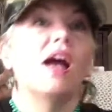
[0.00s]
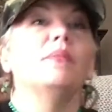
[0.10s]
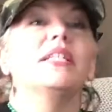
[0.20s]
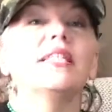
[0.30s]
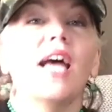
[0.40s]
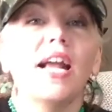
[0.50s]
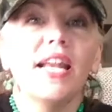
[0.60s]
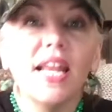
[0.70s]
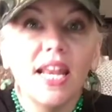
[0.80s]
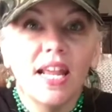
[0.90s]
I'm
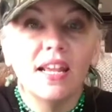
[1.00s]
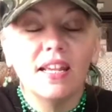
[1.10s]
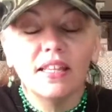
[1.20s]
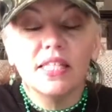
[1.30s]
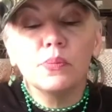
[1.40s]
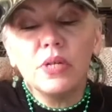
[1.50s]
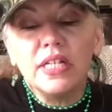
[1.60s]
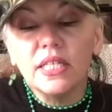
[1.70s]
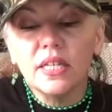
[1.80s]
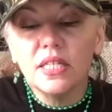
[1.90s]
excited that
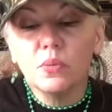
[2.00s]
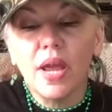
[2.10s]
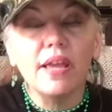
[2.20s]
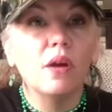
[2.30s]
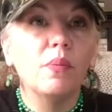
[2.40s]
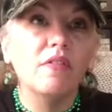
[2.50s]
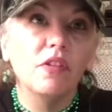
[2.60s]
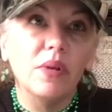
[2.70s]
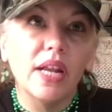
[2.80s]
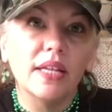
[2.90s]
spring's on its way. Hope
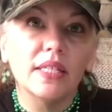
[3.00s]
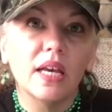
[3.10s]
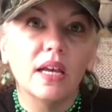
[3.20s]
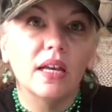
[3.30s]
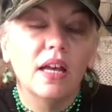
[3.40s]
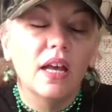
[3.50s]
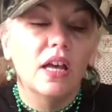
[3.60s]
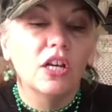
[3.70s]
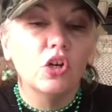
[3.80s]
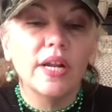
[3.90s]
everyone has a
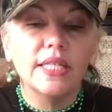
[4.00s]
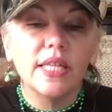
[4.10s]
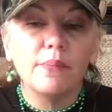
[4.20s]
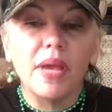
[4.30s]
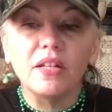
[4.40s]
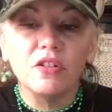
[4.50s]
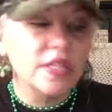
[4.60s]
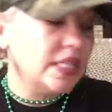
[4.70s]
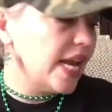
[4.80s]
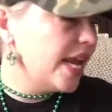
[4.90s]
great St.
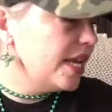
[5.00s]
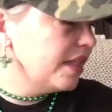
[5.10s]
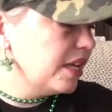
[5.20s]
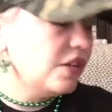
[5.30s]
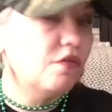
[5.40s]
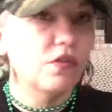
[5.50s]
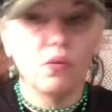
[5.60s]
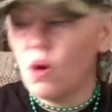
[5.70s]
Patrick's Day. Thank you for